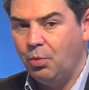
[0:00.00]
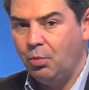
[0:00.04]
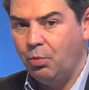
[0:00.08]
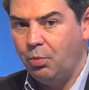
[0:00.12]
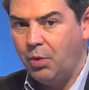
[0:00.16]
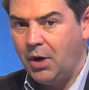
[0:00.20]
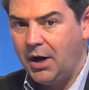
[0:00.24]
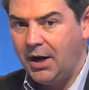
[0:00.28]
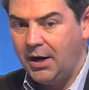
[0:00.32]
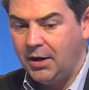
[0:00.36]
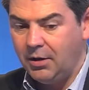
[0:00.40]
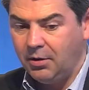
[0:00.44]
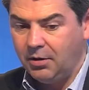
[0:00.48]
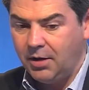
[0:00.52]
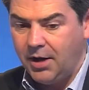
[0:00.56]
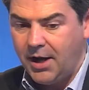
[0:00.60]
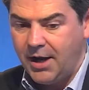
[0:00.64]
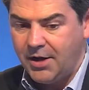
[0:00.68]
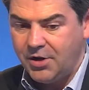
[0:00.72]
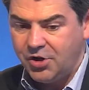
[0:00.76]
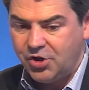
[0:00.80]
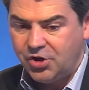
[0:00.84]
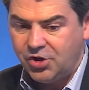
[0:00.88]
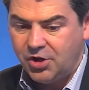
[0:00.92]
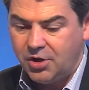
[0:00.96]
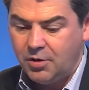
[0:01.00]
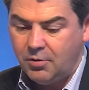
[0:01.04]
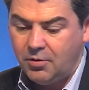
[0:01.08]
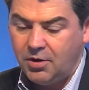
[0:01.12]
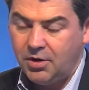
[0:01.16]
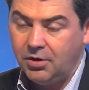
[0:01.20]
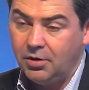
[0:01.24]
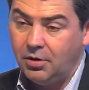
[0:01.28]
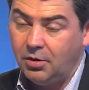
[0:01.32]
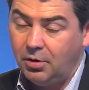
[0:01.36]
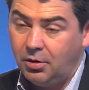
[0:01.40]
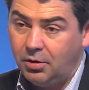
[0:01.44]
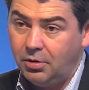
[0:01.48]
While ensuring
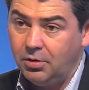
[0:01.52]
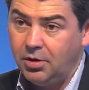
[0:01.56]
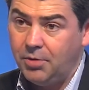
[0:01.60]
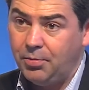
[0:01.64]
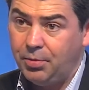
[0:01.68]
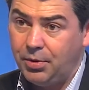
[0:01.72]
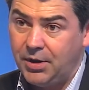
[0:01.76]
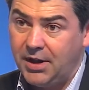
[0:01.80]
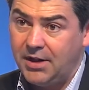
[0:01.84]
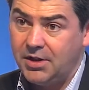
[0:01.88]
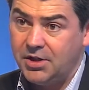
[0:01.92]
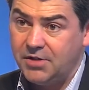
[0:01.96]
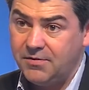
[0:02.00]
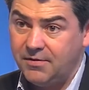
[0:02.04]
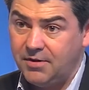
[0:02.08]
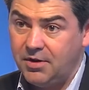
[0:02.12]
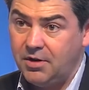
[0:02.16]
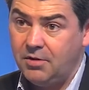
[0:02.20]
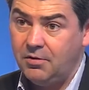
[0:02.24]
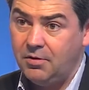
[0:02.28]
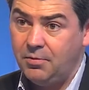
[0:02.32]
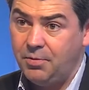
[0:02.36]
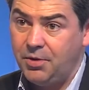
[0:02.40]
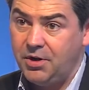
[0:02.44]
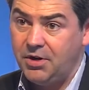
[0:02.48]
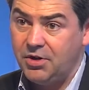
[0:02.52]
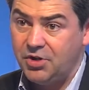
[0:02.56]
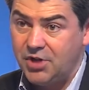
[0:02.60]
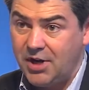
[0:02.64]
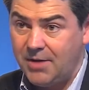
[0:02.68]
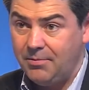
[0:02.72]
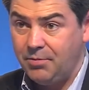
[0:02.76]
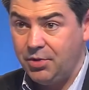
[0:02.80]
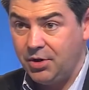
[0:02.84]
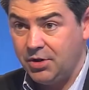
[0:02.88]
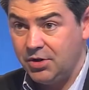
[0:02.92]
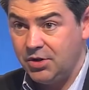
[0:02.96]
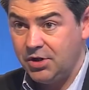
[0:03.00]
that all the plans for the European
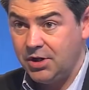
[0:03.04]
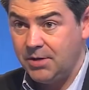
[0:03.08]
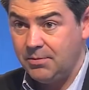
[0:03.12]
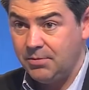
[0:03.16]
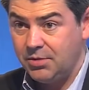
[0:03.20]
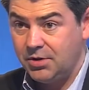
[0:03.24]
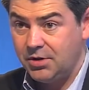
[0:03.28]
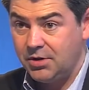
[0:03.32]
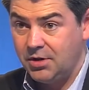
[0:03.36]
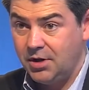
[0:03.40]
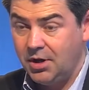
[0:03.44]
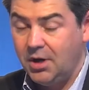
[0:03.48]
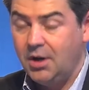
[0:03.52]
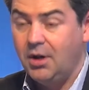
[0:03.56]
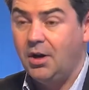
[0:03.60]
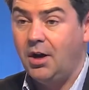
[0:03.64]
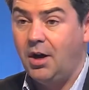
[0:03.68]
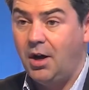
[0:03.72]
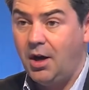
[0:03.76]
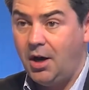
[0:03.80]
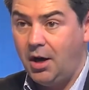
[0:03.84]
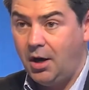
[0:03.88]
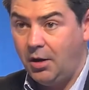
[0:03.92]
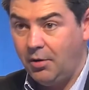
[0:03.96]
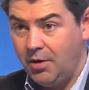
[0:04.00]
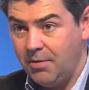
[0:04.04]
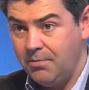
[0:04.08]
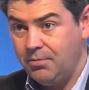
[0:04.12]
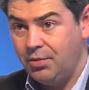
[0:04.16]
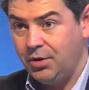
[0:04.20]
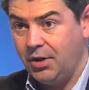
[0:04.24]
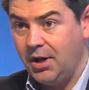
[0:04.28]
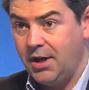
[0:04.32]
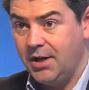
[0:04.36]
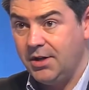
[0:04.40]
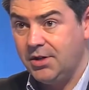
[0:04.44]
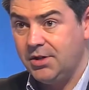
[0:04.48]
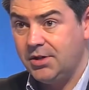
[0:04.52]
Championships are in
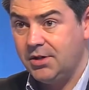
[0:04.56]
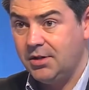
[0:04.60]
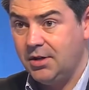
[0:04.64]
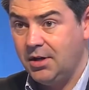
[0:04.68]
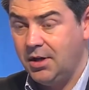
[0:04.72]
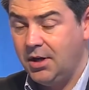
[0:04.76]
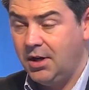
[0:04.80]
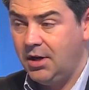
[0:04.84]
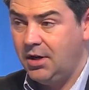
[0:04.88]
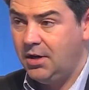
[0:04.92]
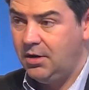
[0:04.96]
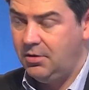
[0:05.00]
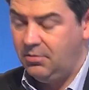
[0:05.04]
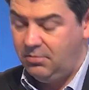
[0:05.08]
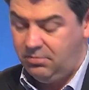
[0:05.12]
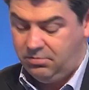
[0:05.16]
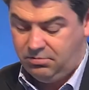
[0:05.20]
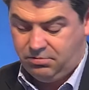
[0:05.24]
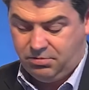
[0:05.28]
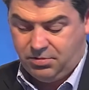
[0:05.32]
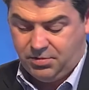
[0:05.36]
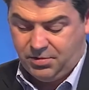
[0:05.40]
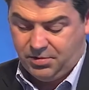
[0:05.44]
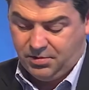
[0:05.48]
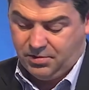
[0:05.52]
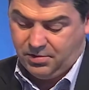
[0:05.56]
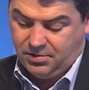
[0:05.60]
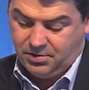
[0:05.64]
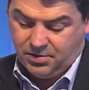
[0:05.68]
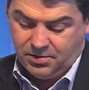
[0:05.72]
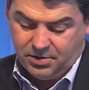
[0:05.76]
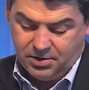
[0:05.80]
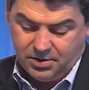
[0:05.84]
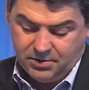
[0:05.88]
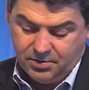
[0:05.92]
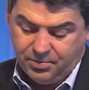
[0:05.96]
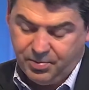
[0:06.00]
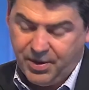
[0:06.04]
place. Right.
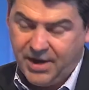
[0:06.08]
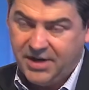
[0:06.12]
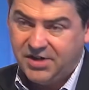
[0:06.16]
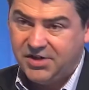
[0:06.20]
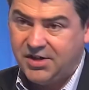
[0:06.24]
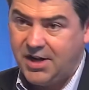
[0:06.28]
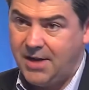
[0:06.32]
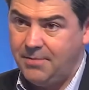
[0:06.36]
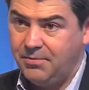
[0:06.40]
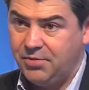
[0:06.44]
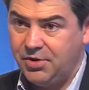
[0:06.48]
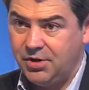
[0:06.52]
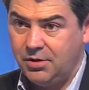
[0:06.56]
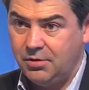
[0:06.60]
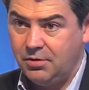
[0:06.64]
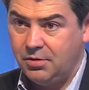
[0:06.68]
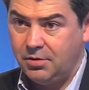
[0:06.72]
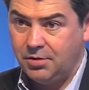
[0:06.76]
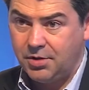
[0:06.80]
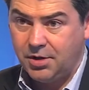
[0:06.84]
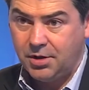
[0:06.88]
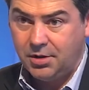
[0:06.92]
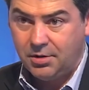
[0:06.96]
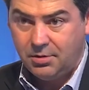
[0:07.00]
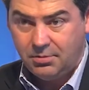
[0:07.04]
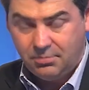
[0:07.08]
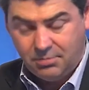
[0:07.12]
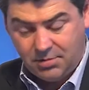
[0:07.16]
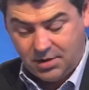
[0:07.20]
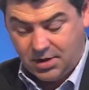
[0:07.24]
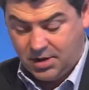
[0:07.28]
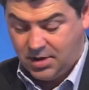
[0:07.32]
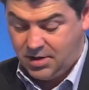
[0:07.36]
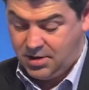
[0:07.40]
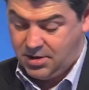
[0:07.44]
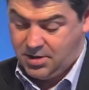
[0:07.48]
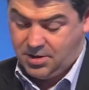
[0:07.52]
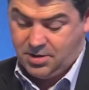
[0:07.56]
The base camp's in order. Yeah.
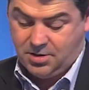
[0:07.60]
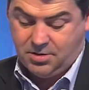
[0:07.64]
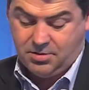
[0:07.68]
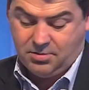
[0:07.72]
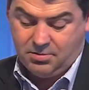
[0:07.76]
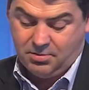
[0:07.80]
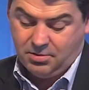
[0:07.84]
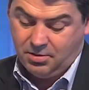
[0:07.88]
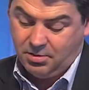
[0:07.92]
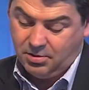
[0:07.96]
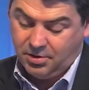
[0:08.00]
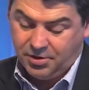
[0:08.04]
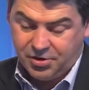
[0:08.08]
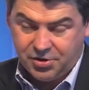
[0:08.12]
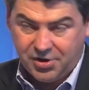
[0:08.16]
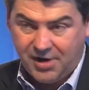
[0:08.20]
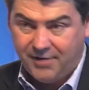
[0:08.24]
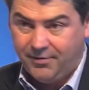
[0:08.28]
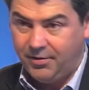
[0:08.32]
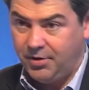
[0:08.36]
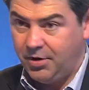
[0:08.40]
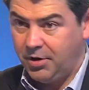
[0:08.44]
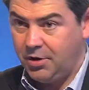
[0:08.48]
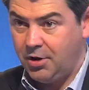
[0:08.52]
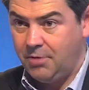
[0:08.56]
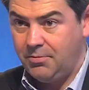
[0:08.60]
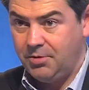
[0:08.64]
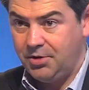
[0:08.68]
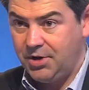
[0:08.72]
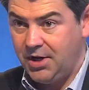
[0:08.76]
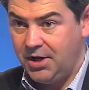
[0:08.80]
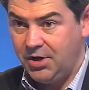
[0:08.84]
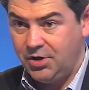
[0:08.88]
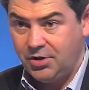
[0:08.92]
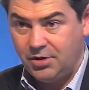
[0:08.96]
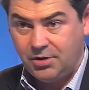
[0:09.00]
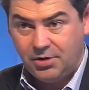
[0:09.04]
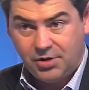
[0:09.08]
All the travel and
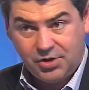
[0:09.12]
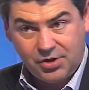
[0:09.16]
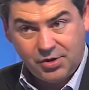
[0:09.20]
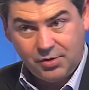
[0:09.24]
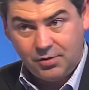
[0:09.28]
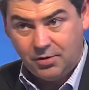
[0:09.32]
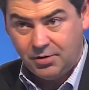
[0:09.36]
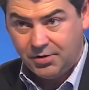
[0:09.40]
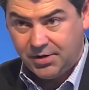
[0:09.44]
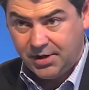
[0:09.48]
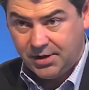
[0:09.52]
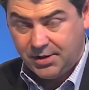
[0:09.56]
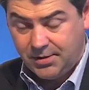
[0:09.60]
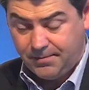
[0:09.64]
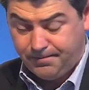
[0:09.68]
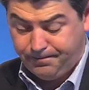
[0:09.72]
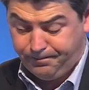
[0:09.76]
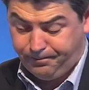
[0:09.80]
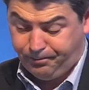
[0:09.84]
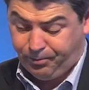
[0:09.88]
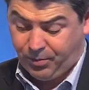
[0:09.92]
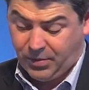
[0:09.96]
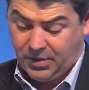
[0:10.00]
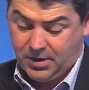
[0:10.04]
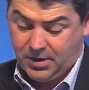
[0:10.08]
accommodation is sorted. Yeah.